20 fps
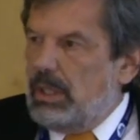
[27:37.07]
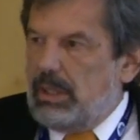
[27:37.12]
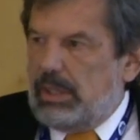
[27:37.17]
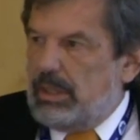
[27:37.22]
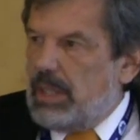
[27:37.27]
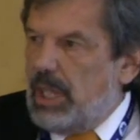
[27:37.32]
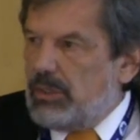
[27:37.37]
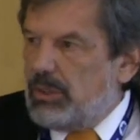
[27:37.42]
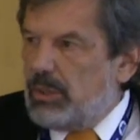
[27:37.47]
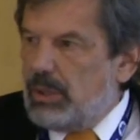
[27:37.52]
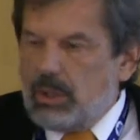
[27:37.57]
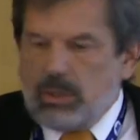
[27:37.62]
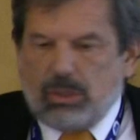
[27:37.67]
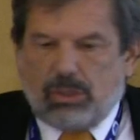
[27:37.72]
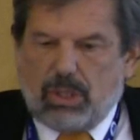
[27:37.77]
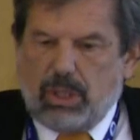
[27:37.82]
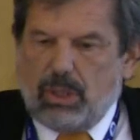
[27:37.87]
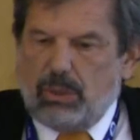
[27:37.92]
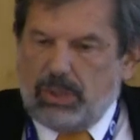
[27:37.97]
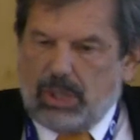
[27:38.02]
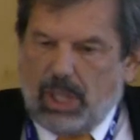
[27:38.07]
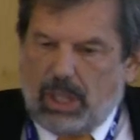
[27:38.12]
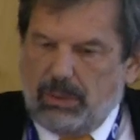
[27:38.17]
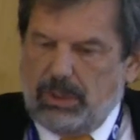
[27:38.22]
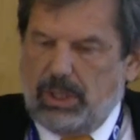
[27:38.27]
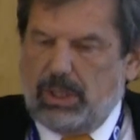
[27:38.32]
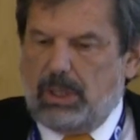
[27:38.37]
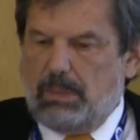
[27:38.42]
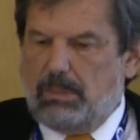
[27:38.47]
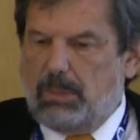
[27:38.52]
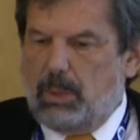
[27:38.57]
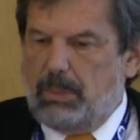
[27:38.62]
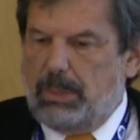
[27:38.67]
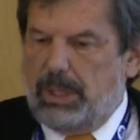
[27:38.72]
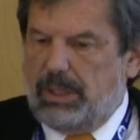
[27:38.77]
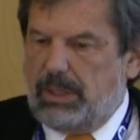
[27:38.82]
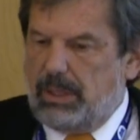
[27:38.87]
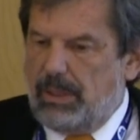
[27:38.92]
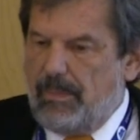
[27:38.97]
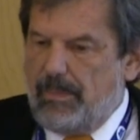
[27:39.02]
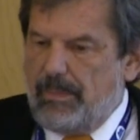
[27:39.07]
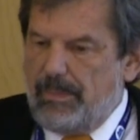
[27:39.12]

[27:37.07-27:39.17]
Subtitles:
does not slow down at the moment.